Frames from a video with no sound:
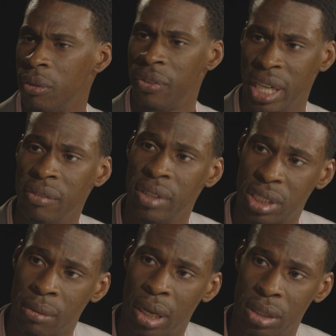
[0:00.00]

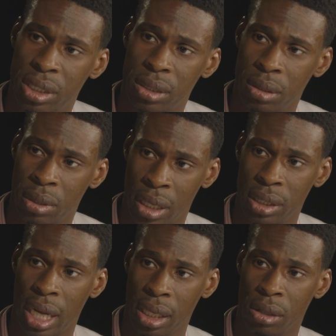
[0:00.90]
forgiveness around this, around
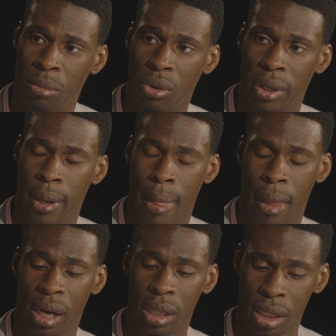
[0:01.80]
that young boy,
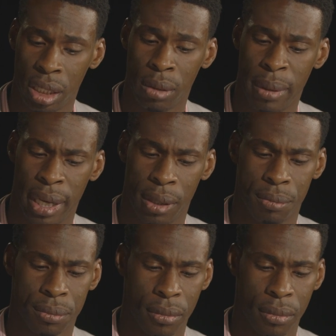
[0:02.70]
around that young man